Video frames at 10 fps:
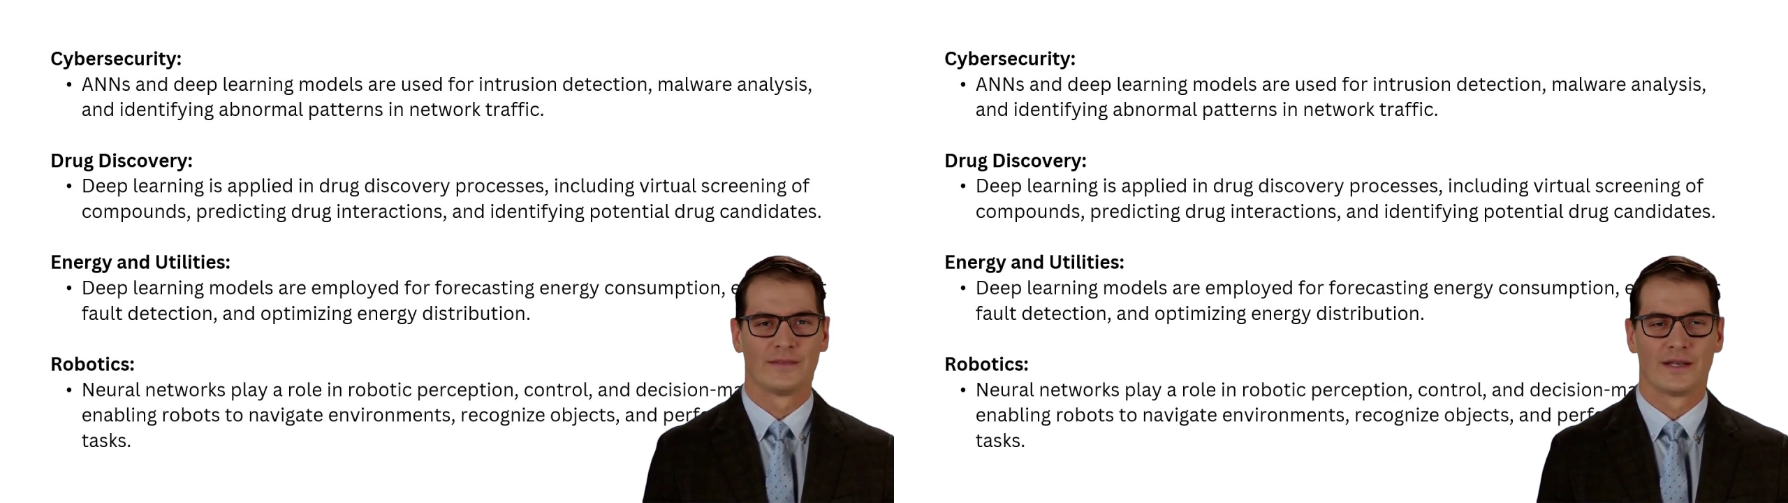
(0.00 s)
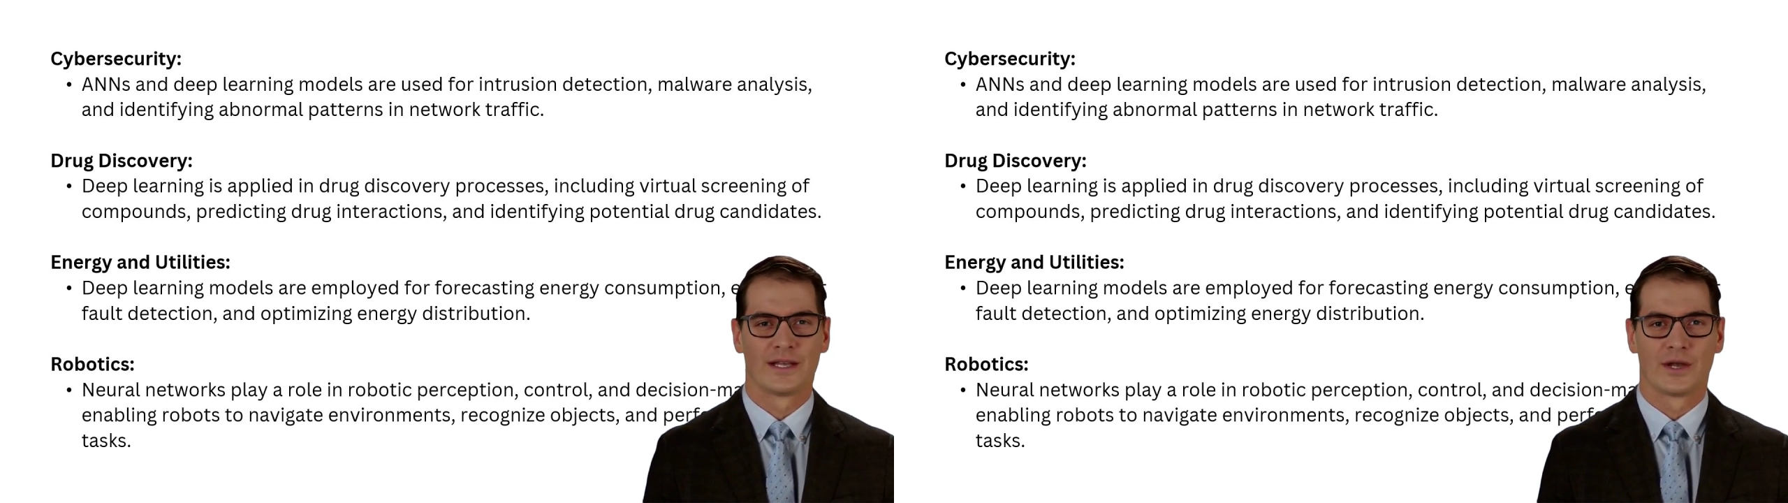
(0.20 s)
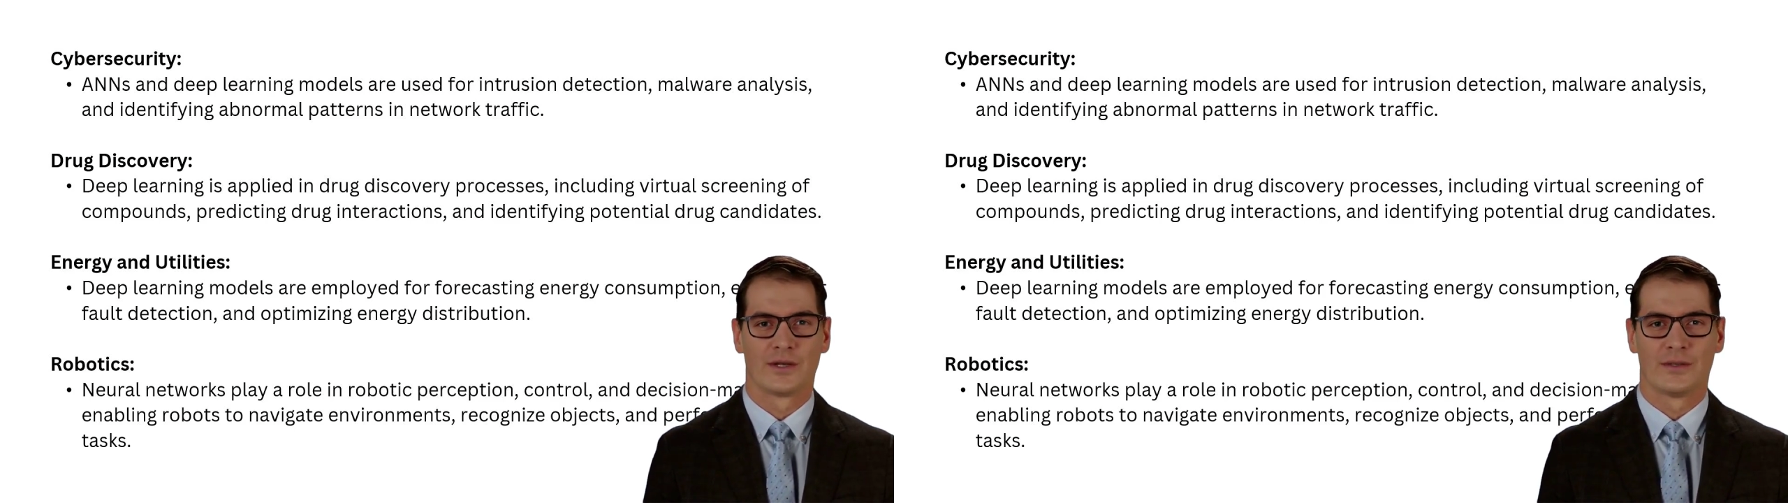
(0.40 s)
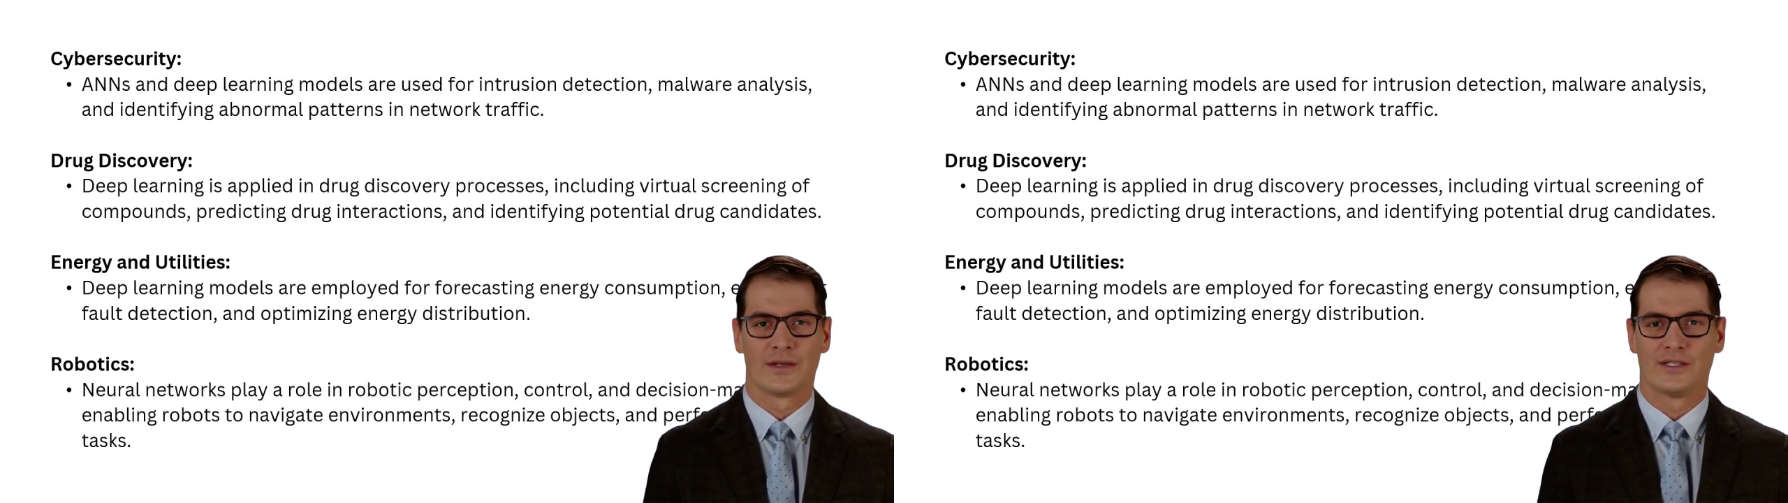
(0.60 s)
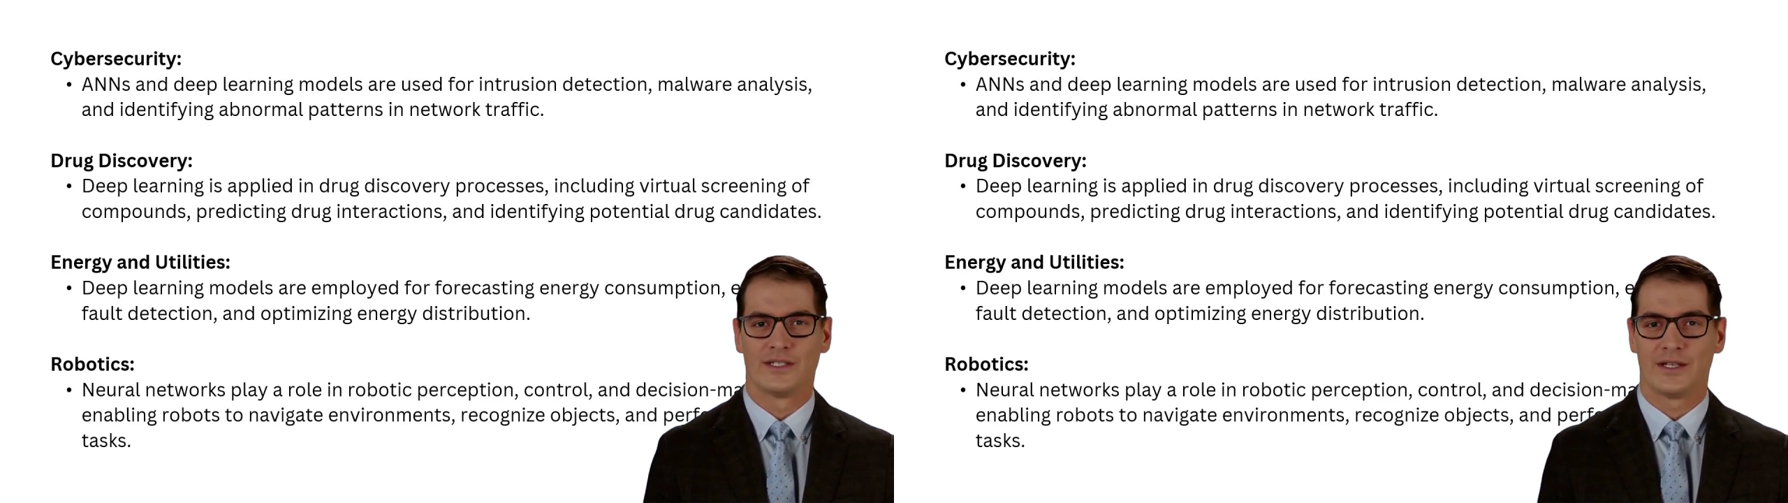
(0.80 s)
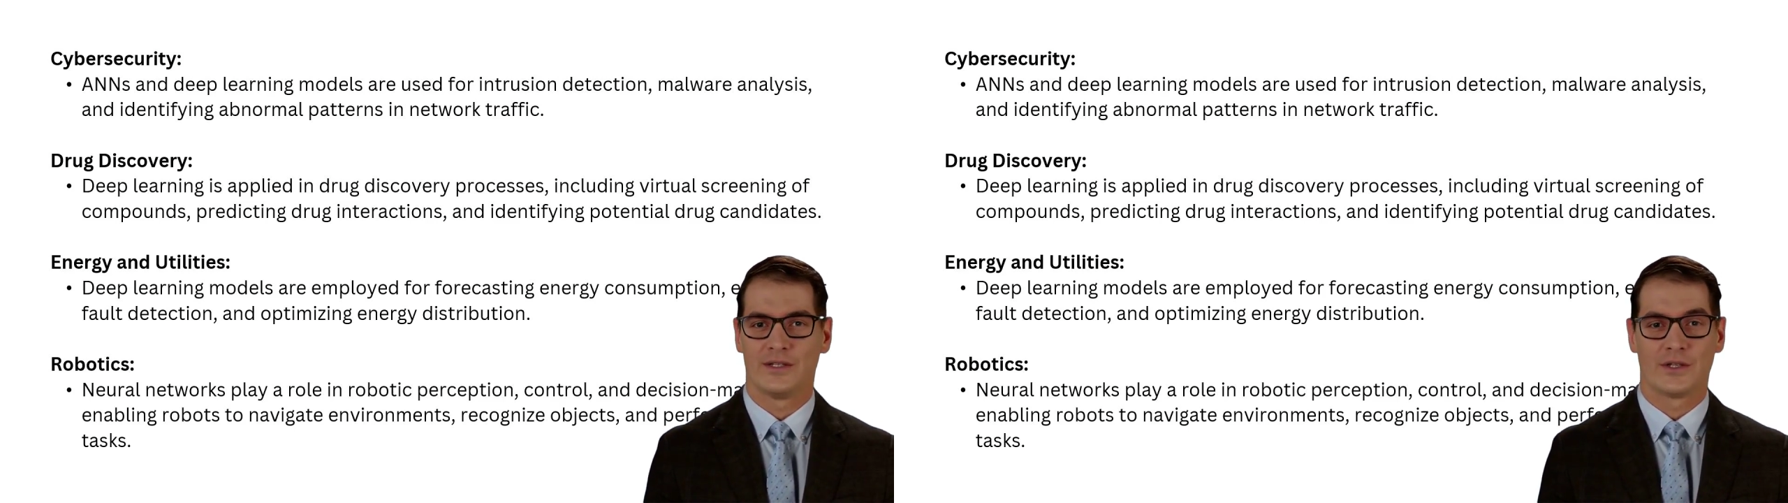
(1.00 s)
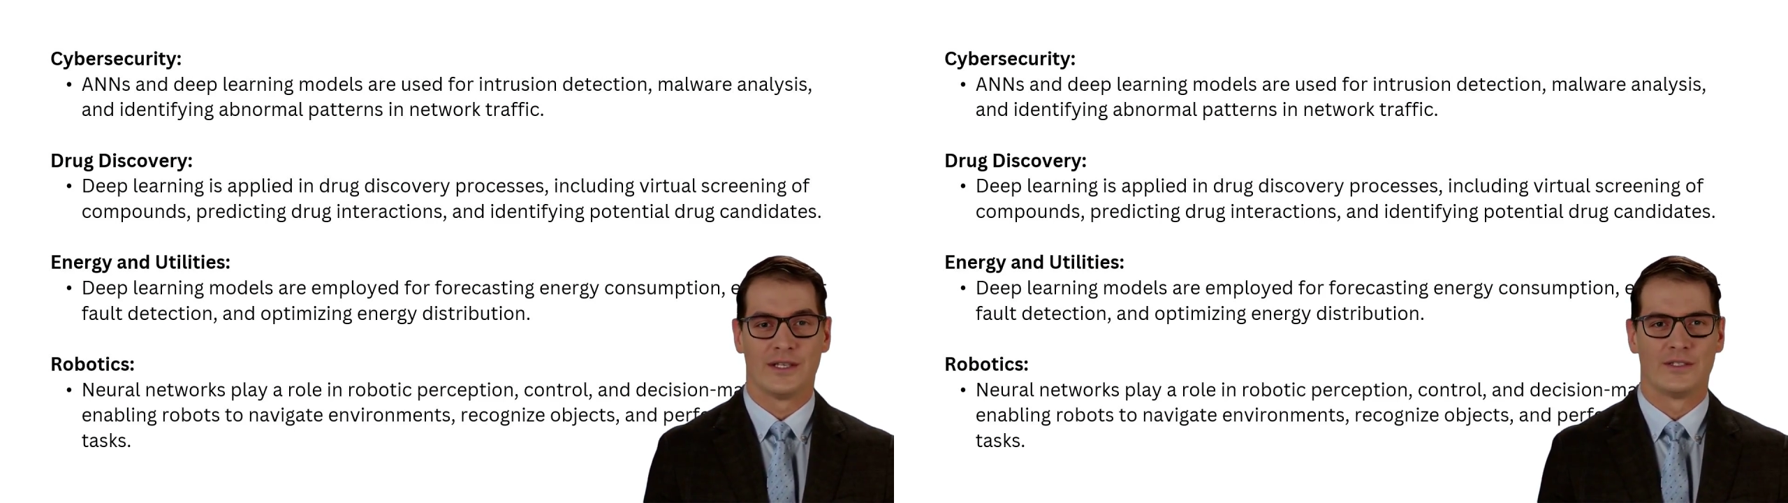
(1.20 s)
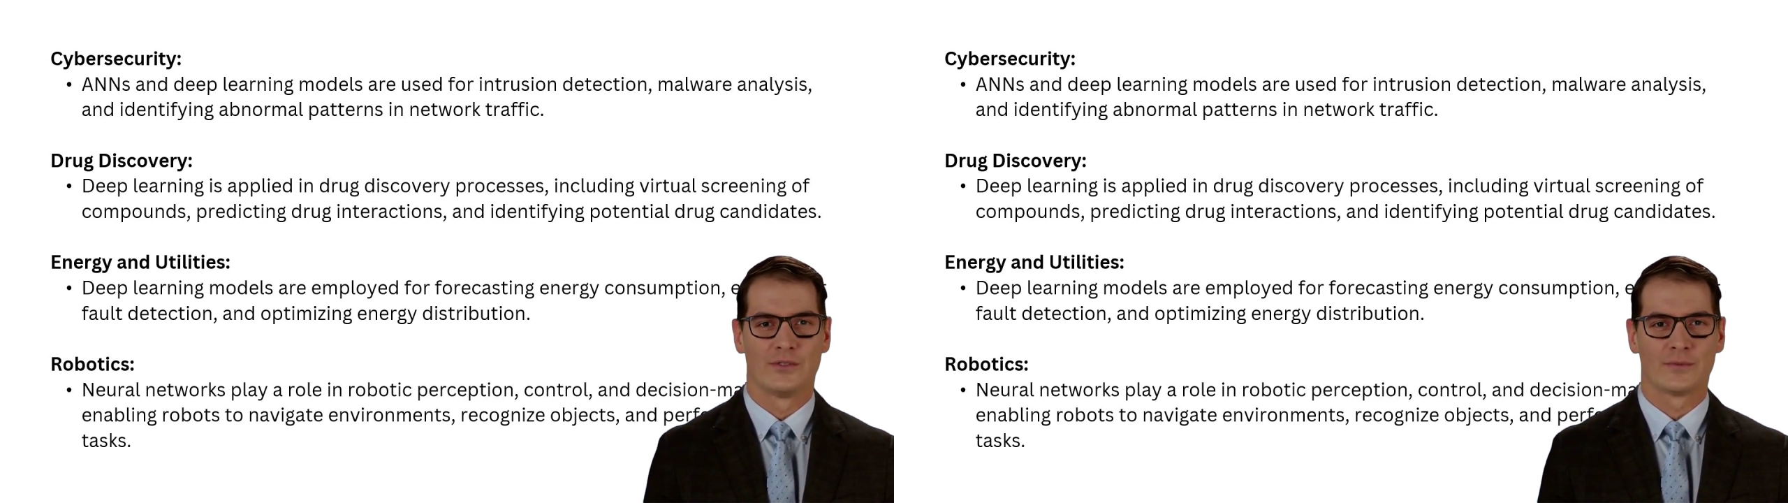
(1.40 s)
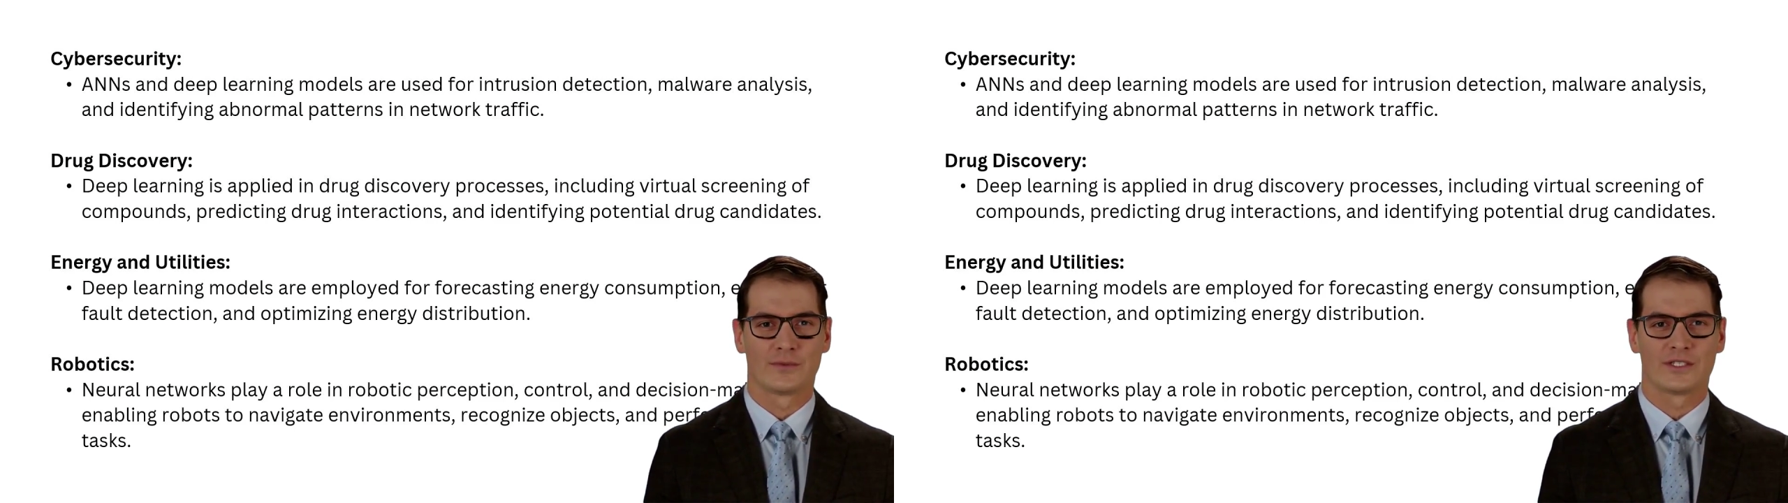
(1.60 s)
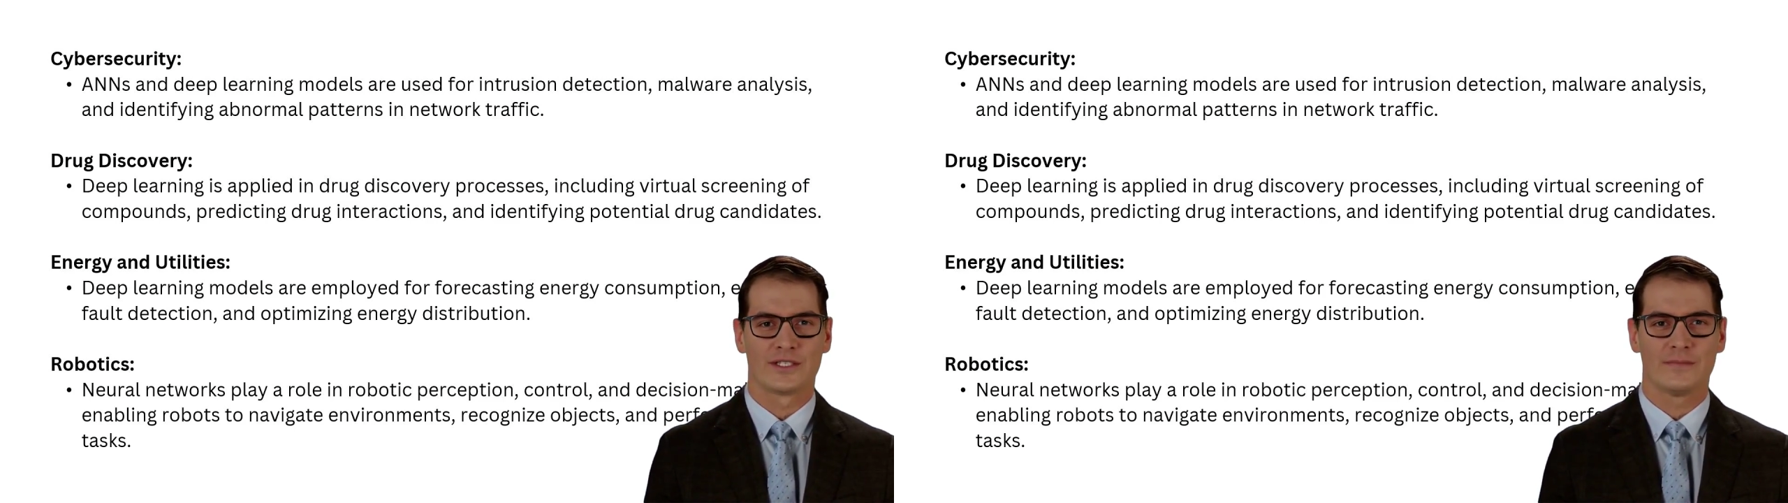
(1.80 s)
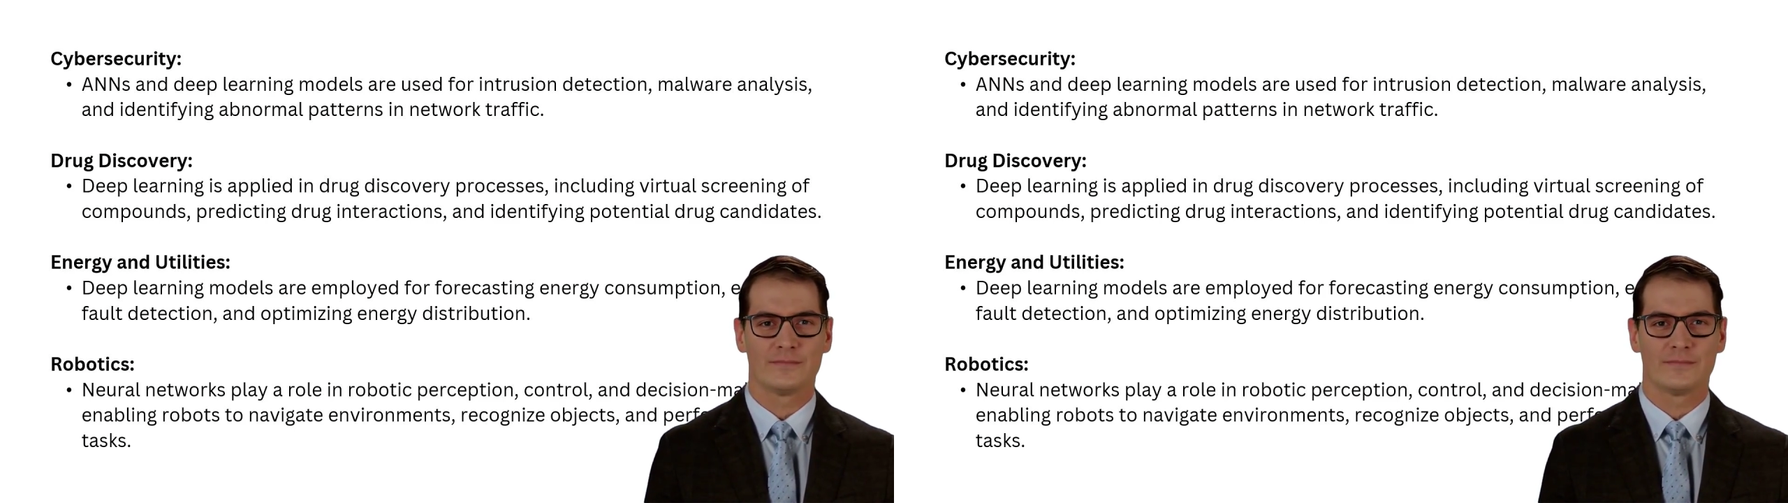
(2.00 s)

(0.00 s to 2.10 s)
and optimizing energy distribution.